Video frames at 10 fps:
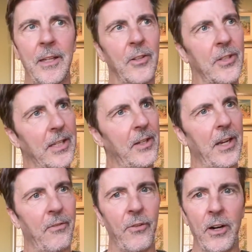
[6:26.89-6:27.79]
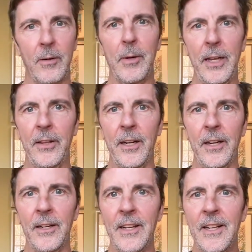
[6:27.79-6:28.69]
It looks like you got a farm right
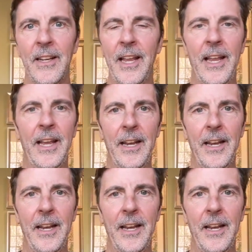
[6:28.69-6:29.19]
there, and I